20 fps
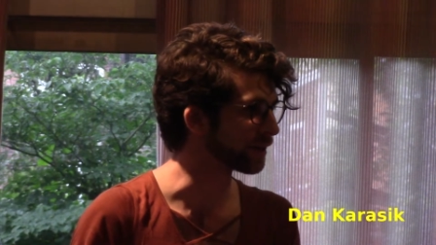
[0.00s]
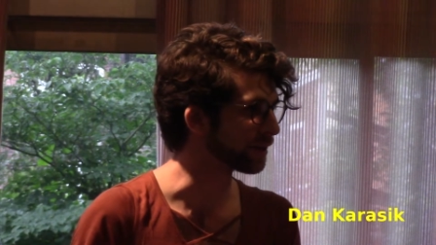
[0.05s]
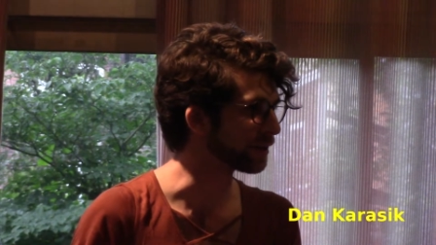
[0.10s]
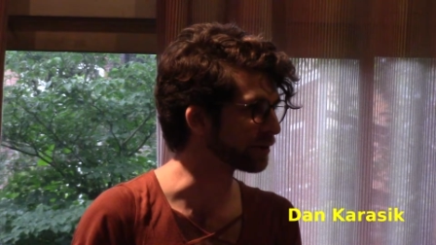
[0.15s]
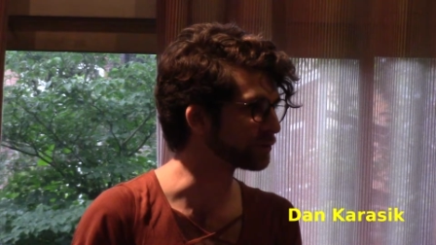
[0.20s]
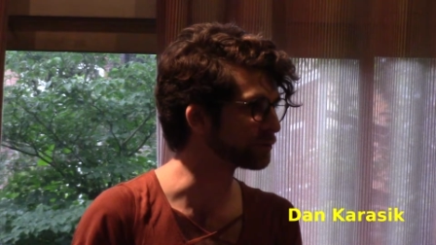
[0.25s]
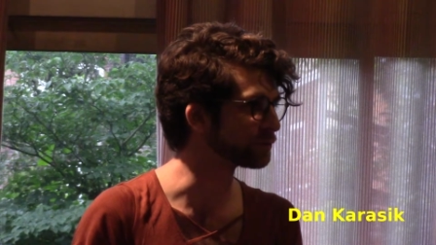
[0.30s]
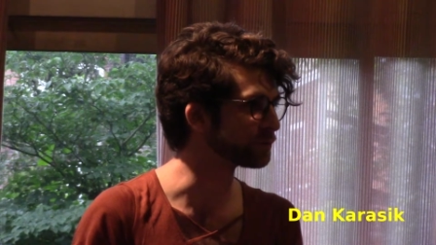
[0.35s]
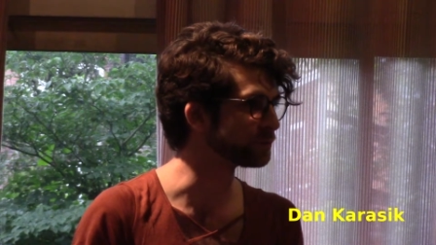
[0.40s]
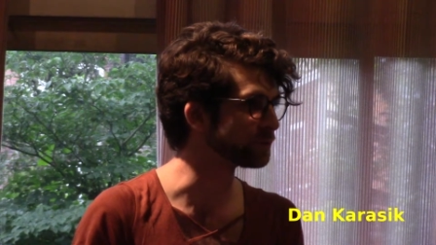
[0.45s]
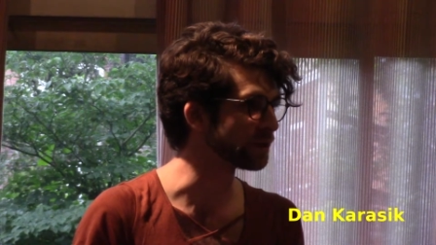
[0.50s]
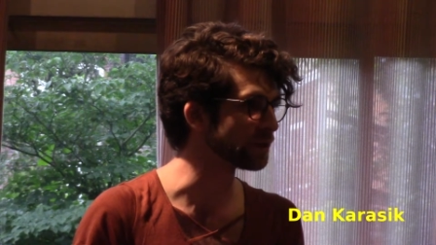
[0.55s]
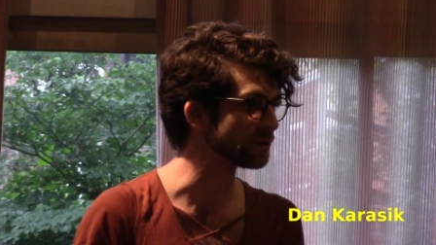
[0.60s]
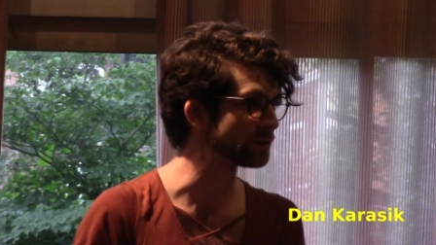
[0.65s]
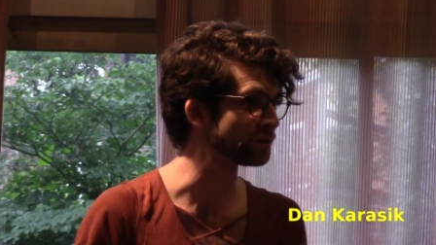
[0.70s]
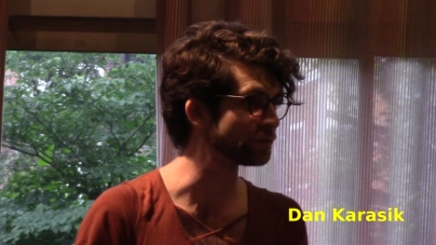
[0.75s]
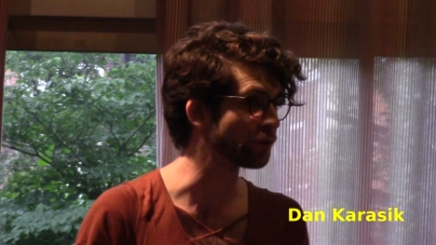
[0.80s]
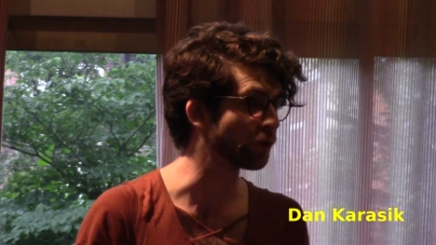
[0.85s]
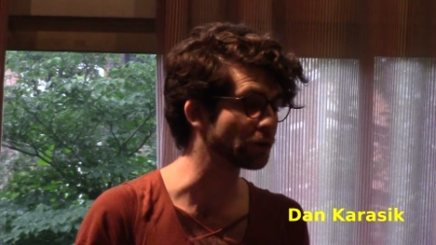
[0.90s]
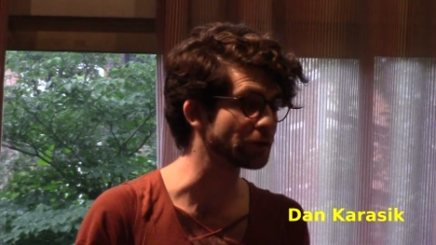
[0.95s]
and I've
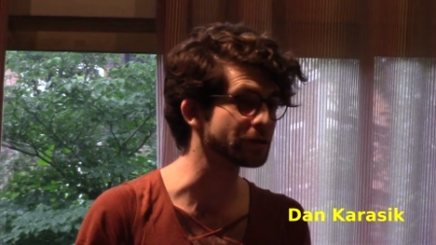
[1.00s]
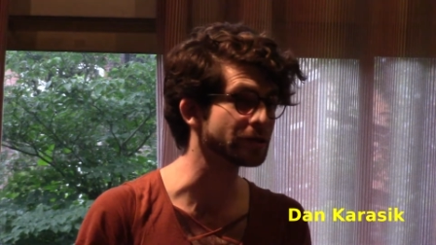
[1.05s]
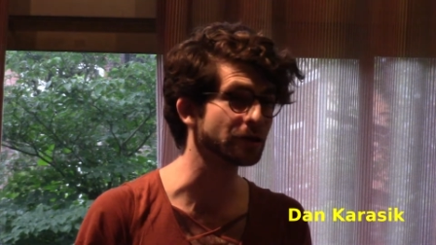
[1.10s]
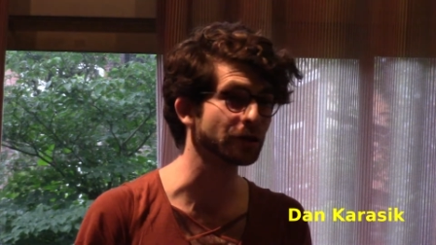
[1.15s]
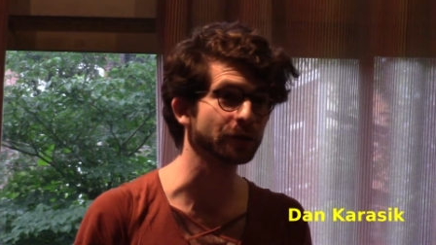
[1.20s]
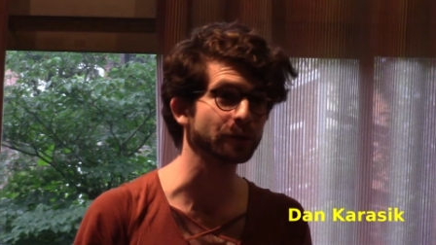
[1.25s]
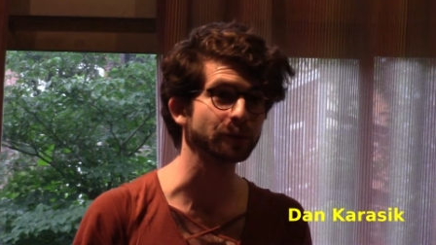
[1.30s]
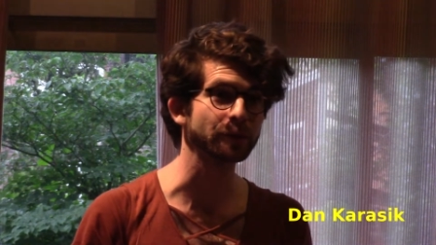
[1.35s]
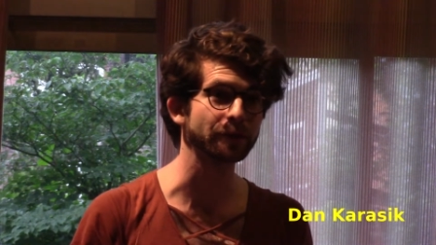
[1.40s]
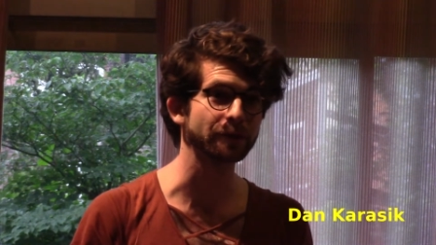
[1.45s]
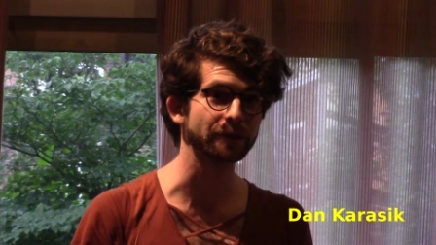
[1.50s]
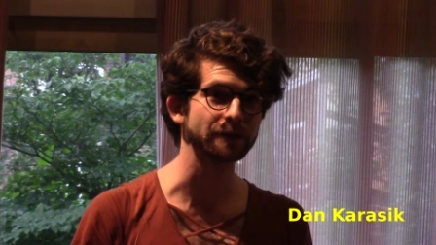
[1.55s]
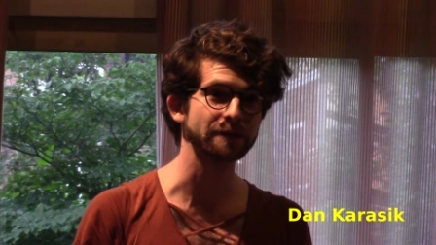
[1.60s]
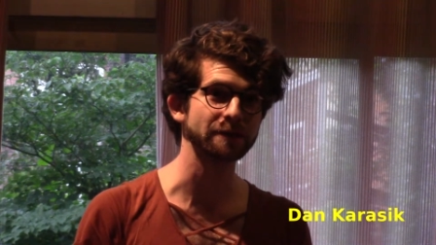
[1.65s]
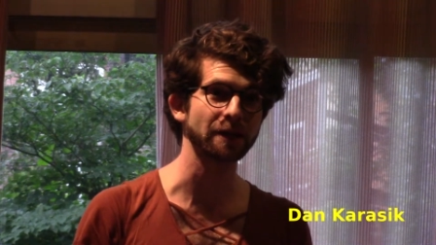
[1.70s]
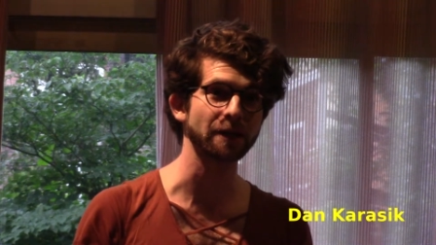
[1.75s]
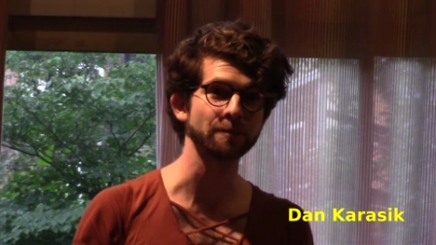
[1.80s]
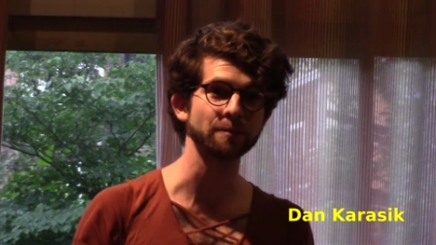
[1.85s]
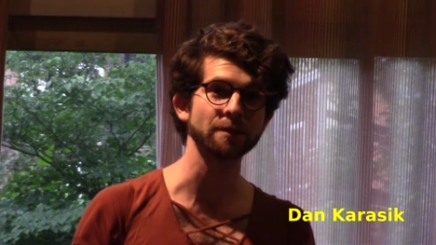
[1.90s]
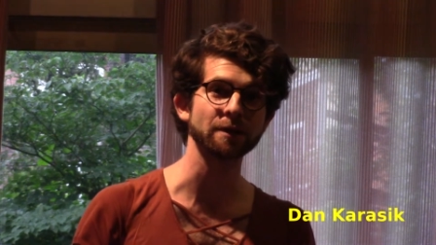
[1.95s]
been volunteering with this
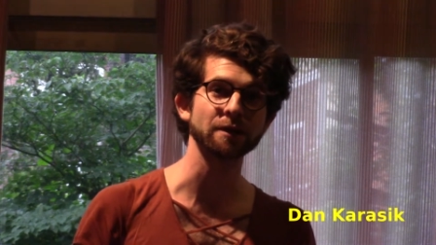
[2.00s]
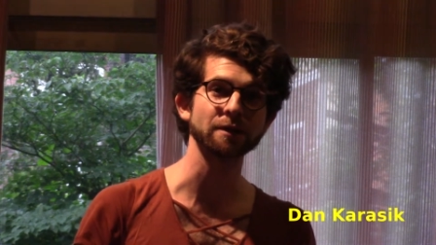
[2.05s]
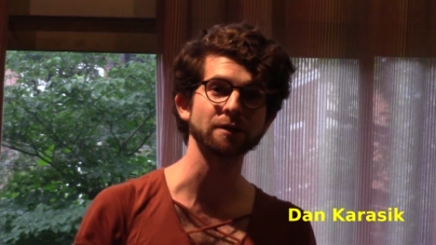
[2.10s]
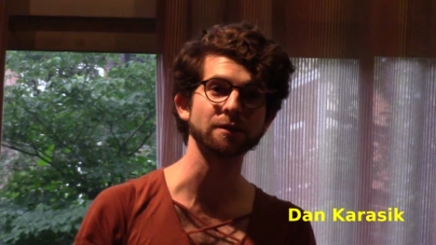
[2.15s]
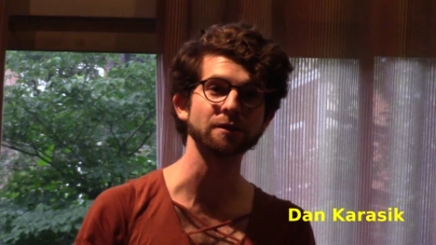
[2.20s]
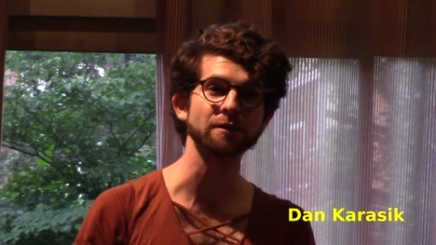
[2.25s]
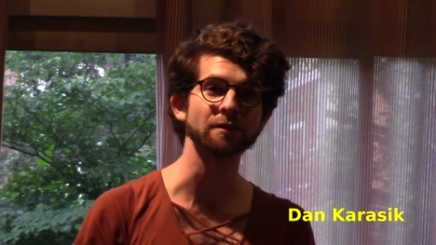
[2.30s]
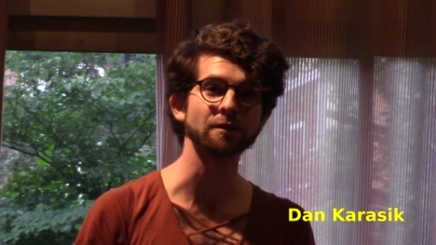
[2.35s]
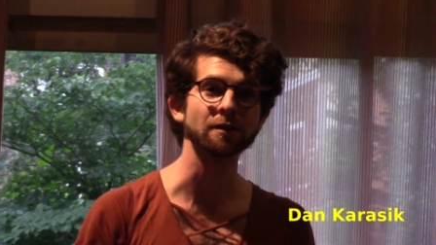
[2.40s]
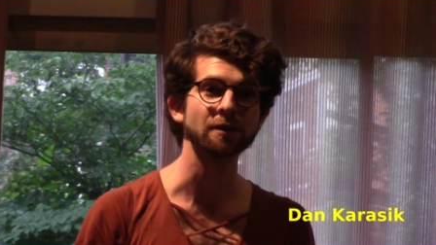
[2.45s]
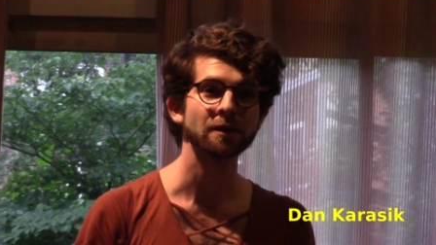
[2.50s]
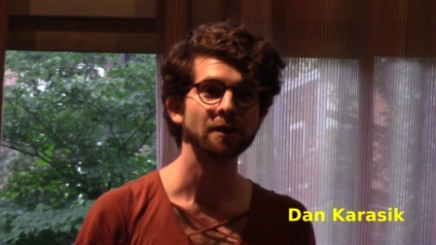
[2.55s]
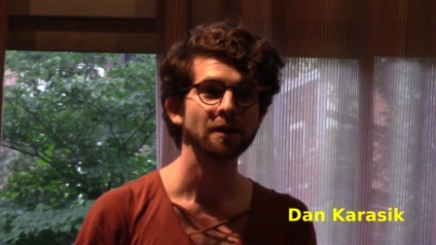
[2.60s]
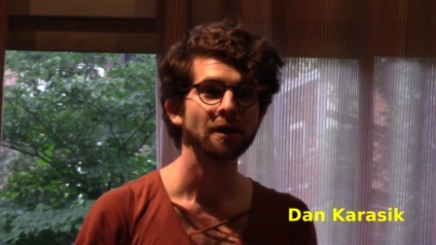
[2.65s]
campaign